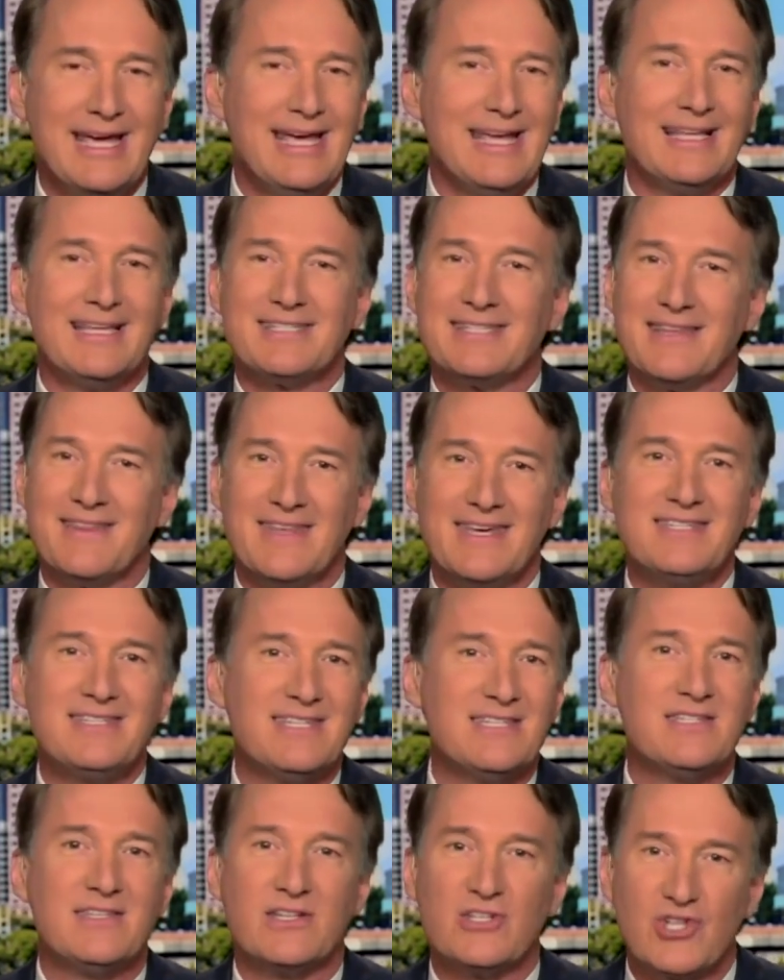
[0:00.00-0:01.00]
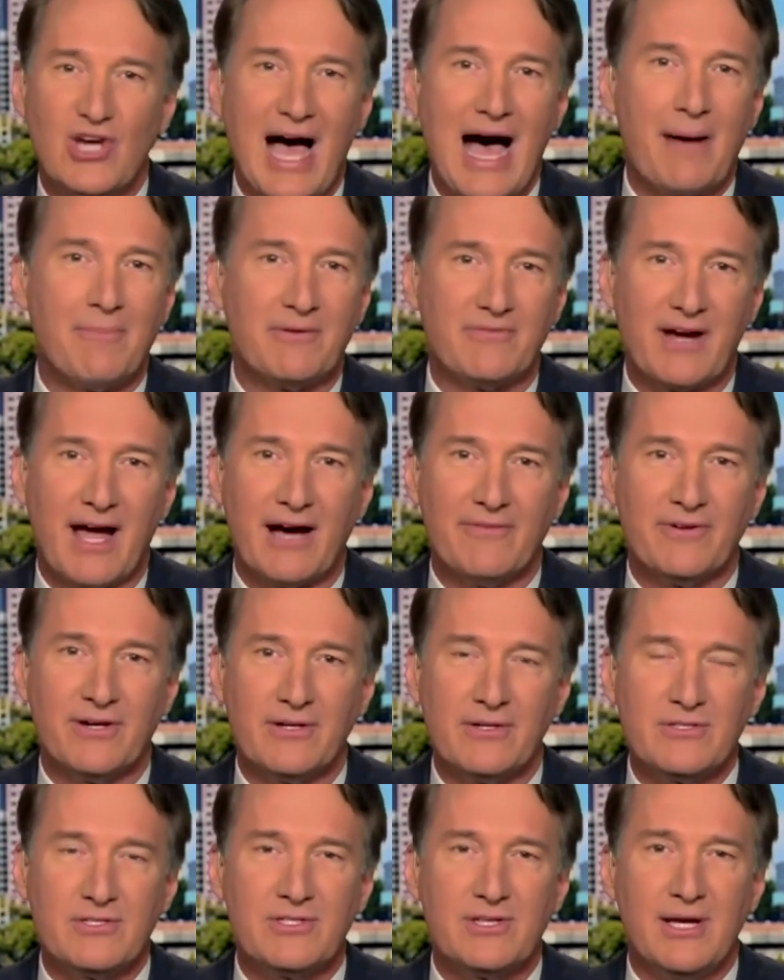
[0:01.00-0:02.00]
Listen, this is the job of
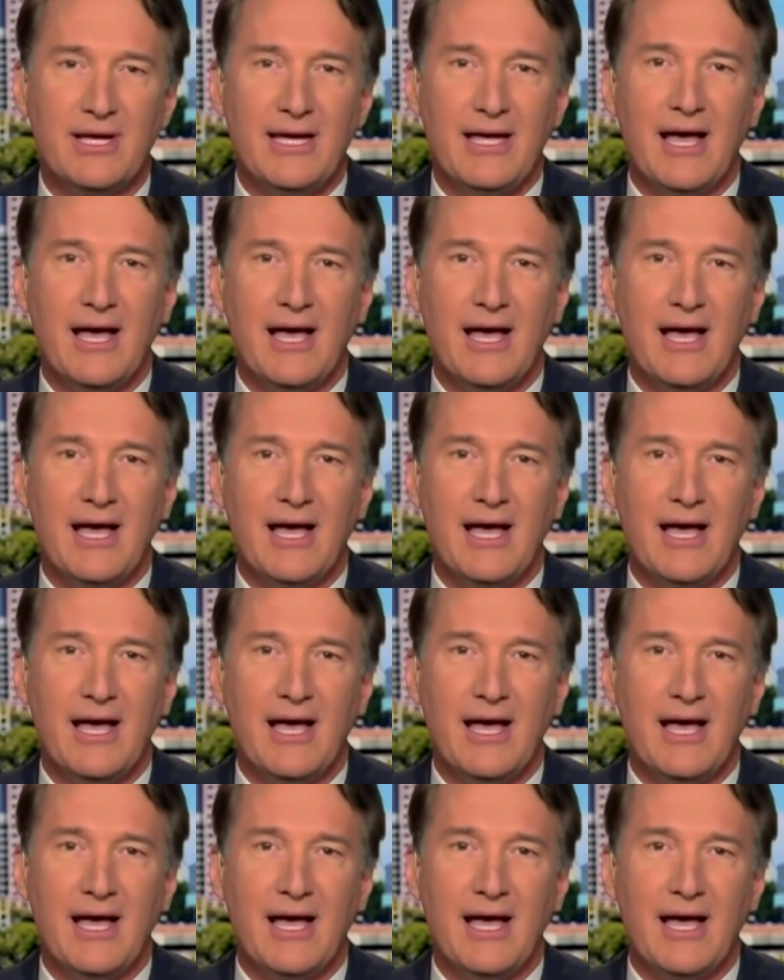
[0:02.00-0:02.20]
governors.